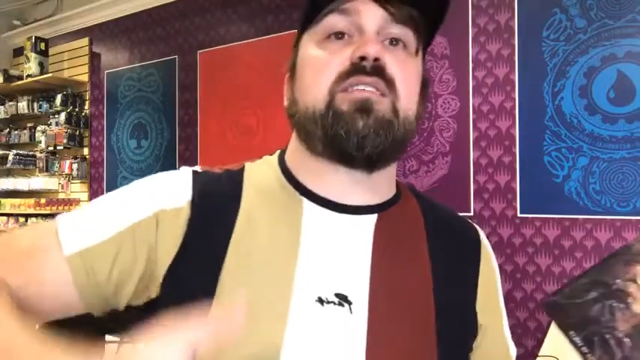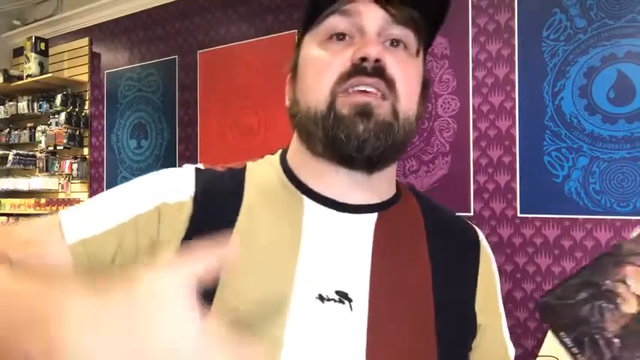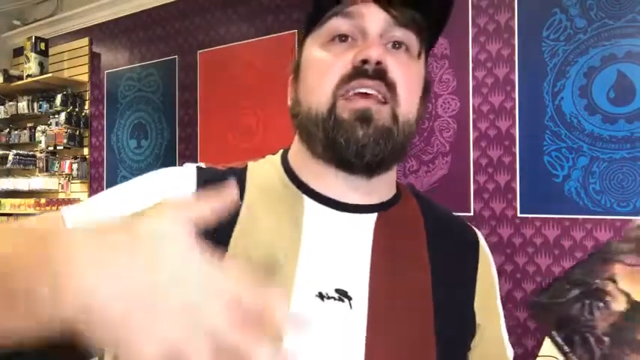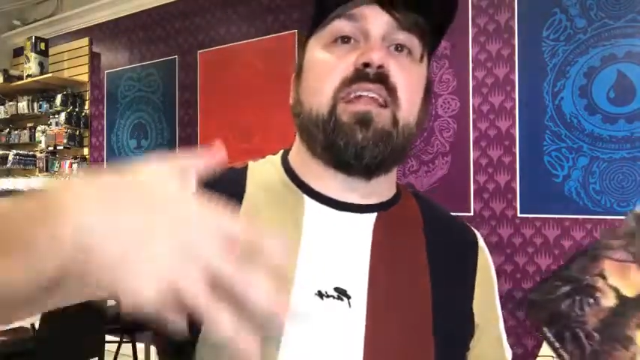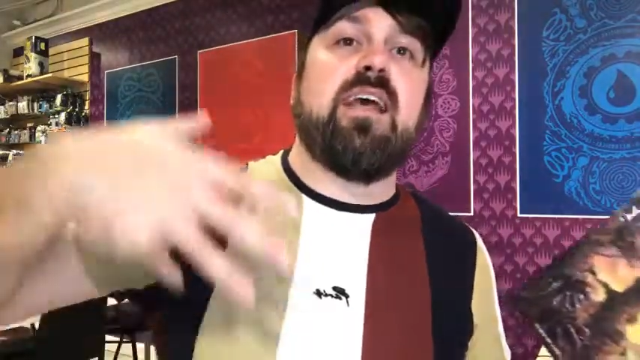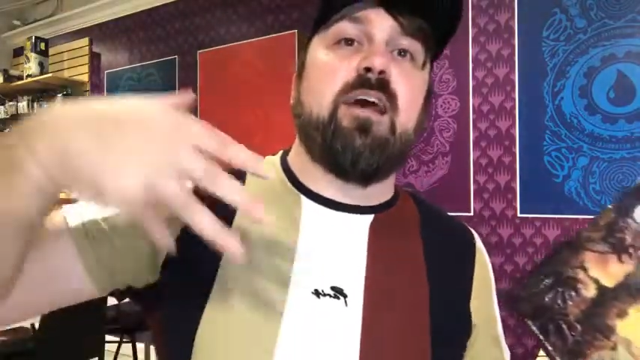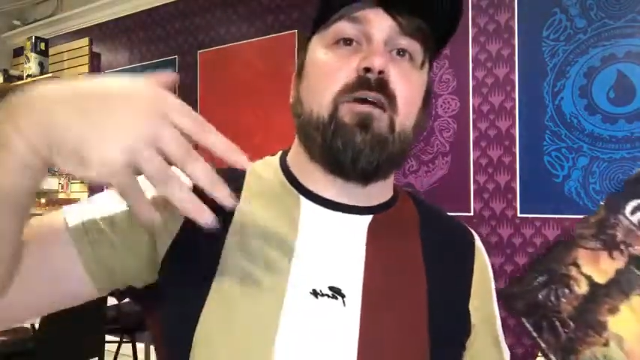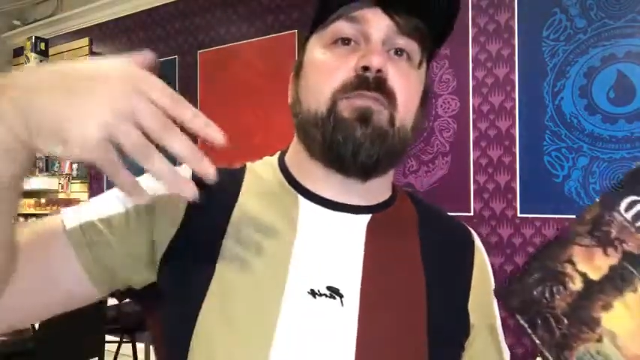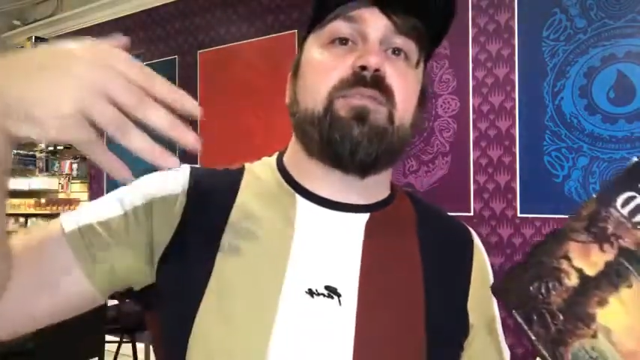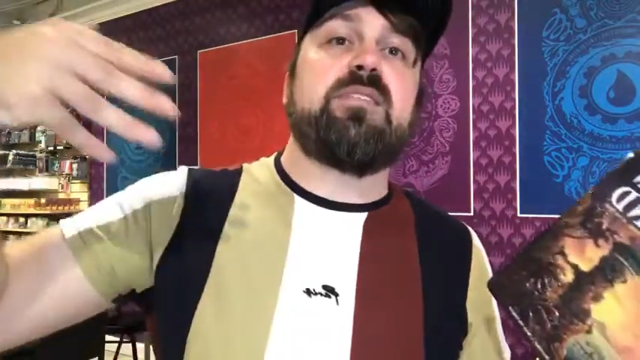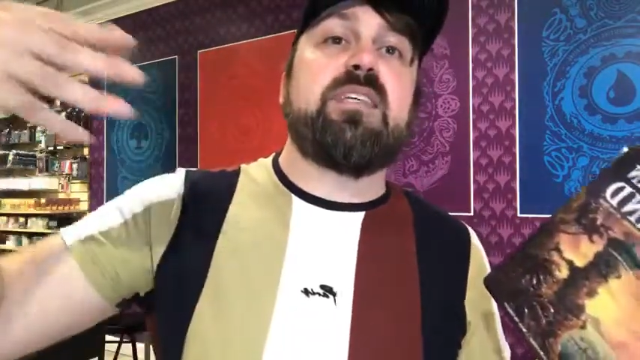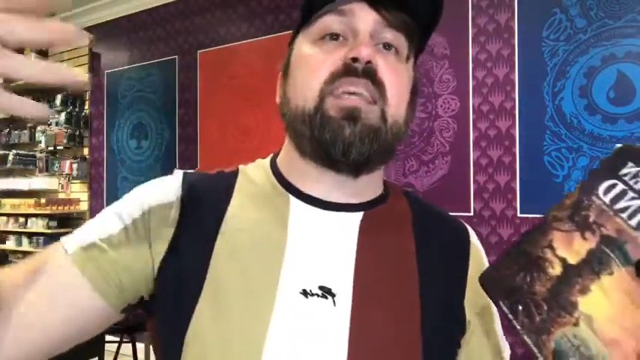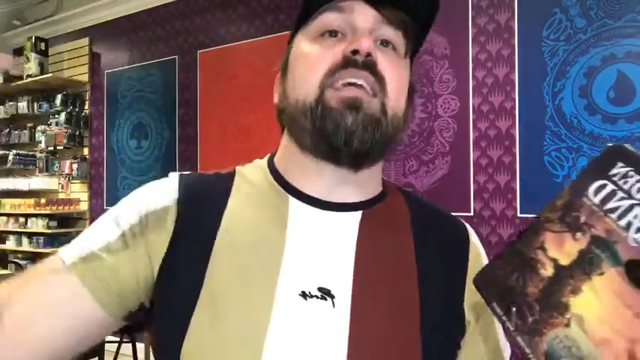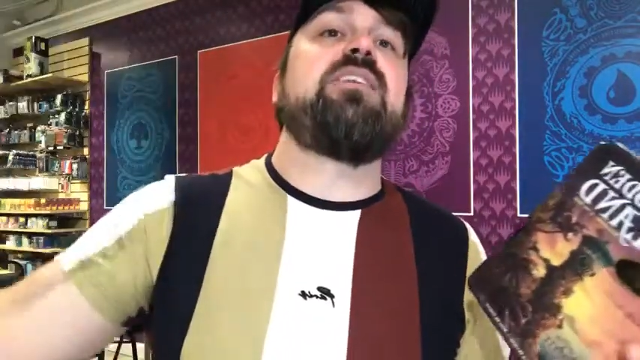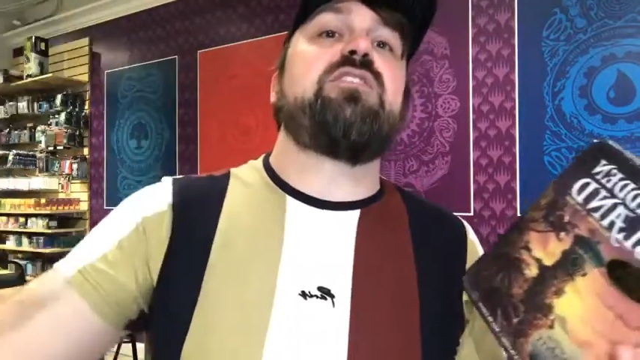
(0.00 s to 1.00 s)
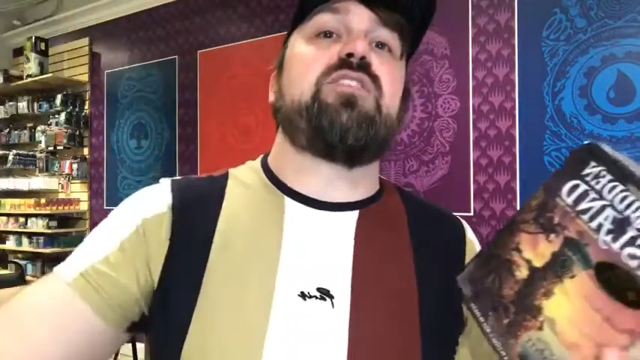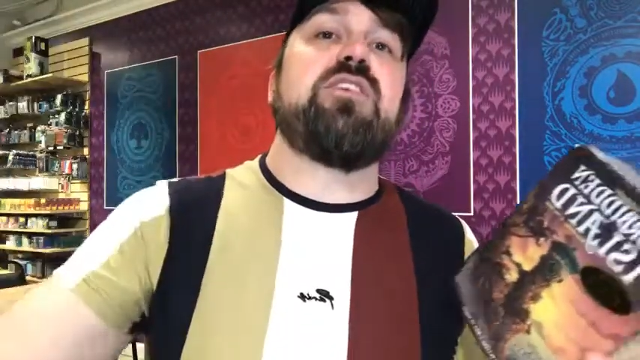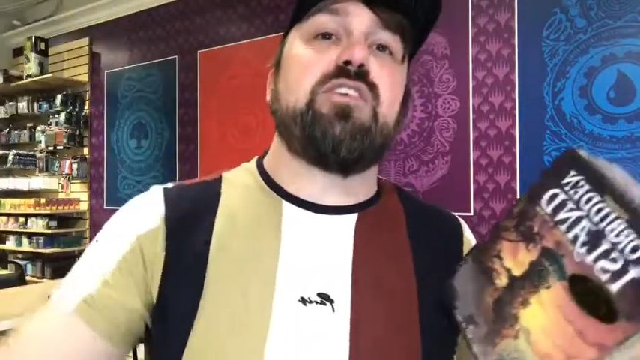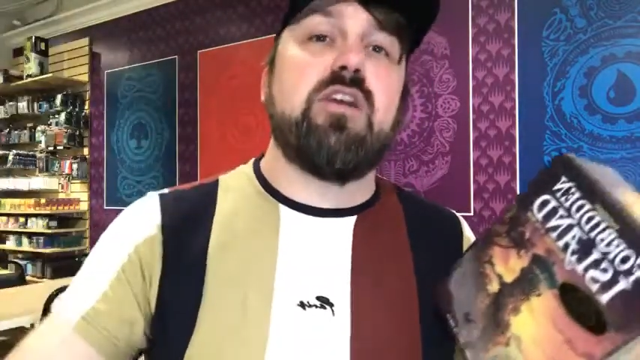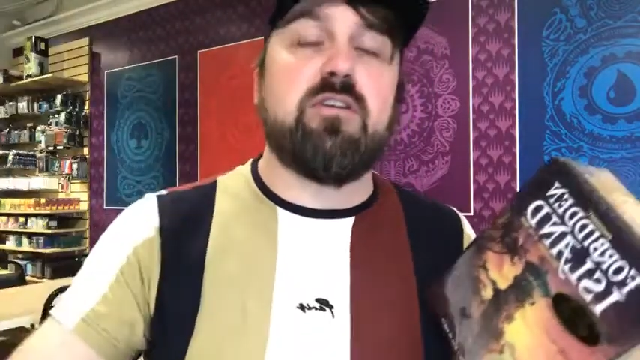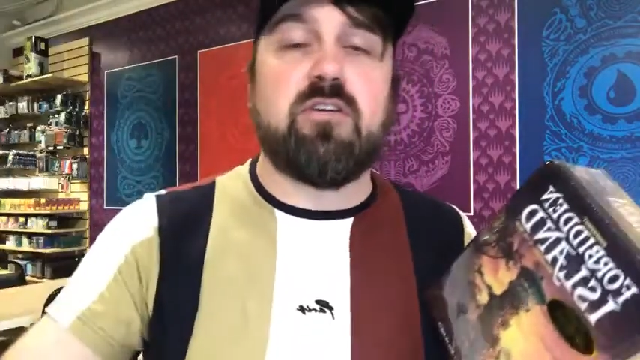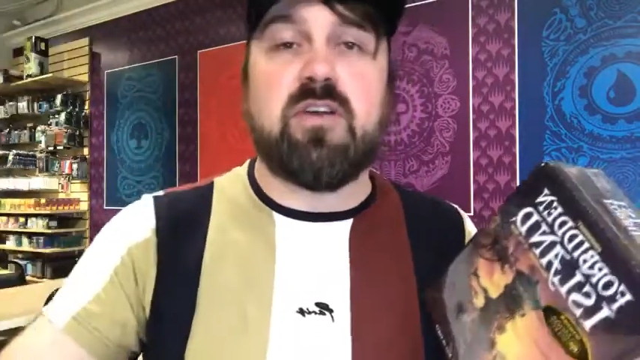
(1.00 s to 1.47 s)
can help teach the
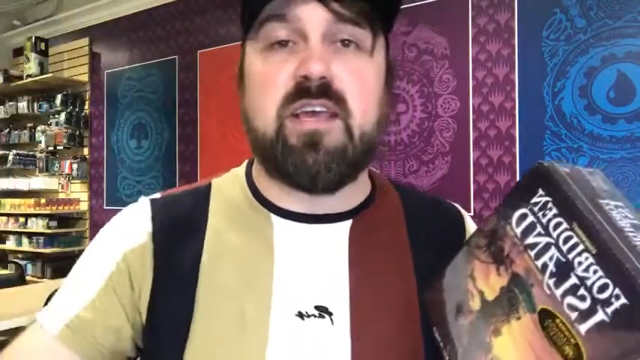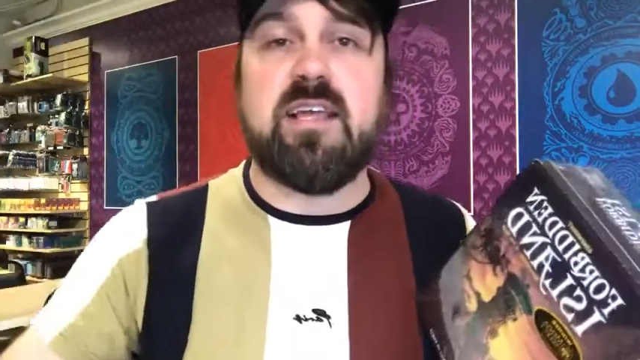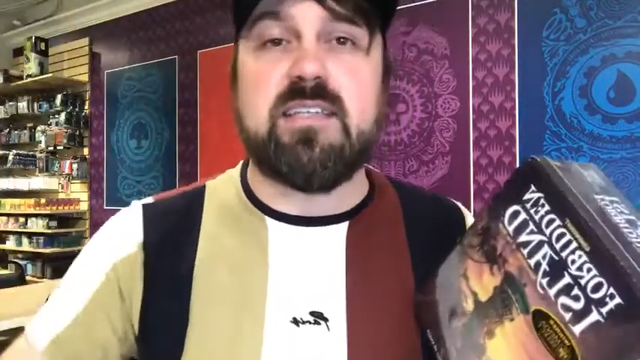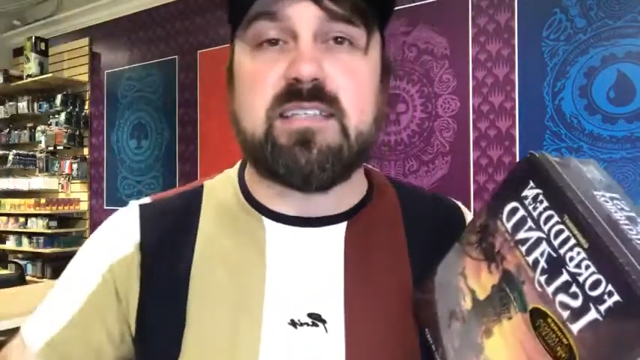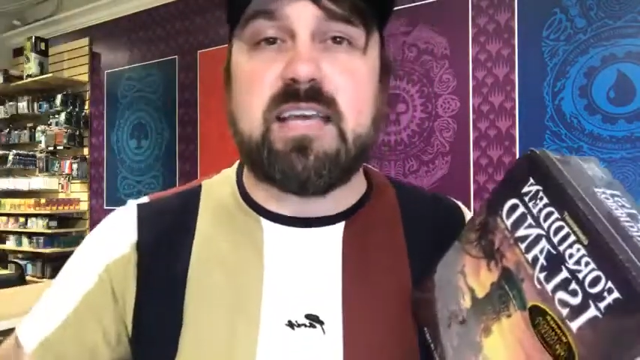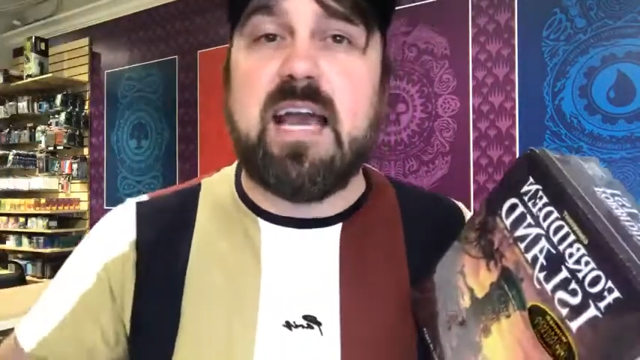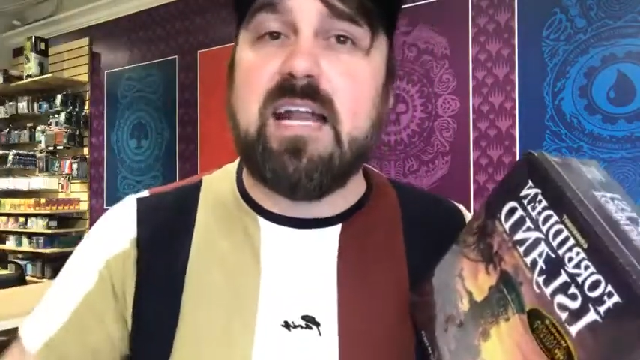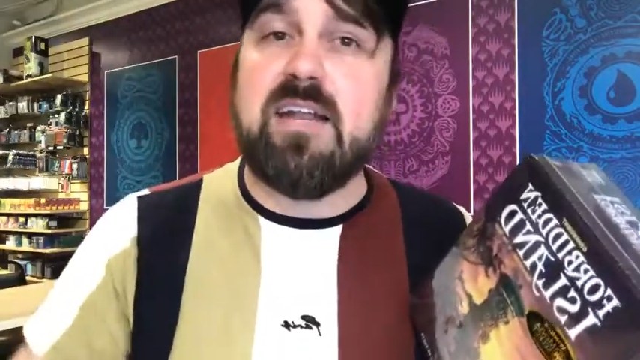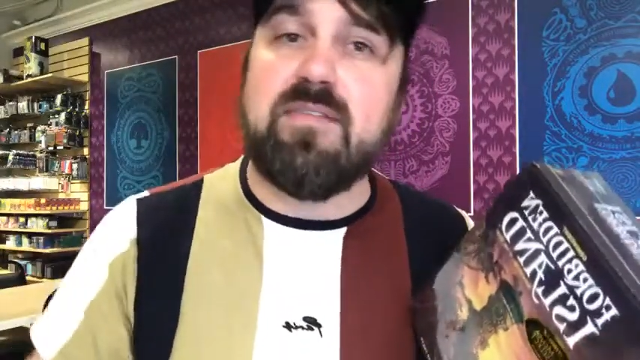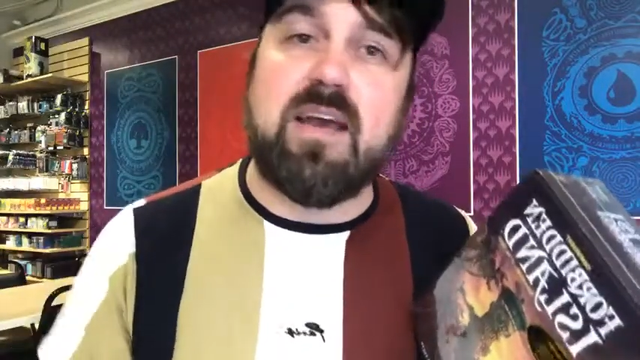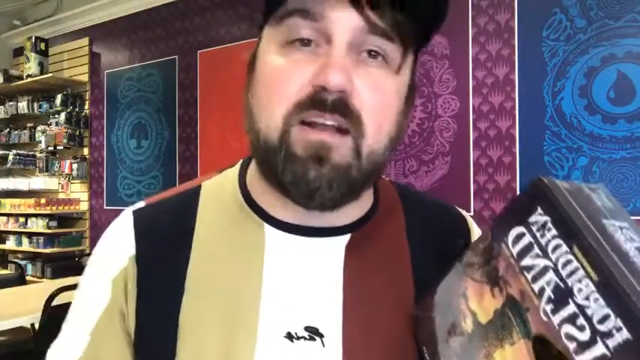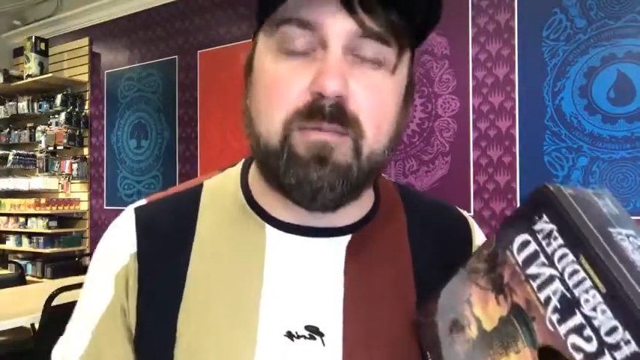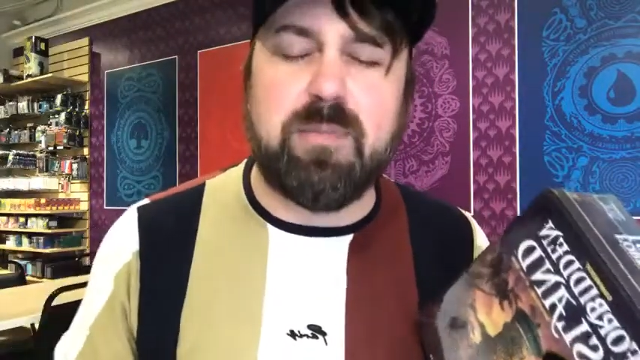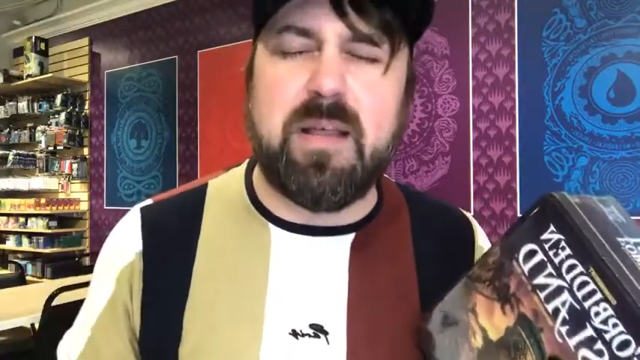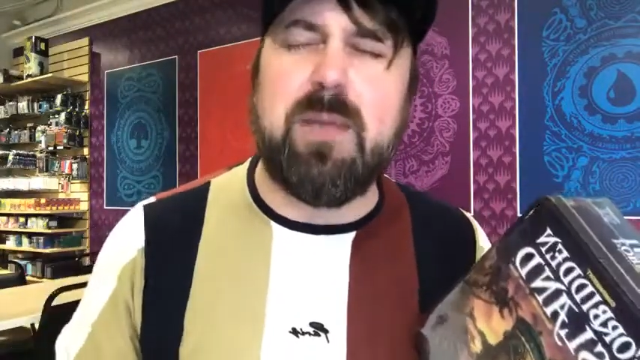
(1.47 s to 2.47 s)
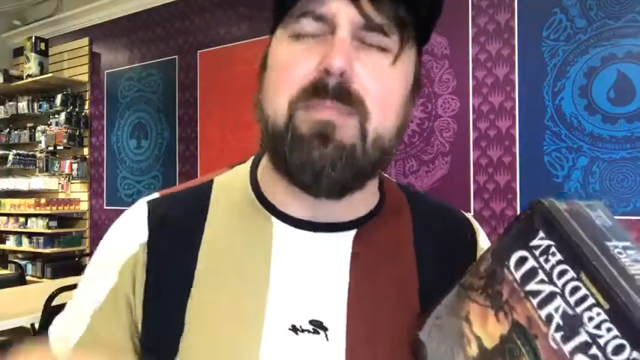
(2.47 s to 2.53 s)
younger kids kind of how to play.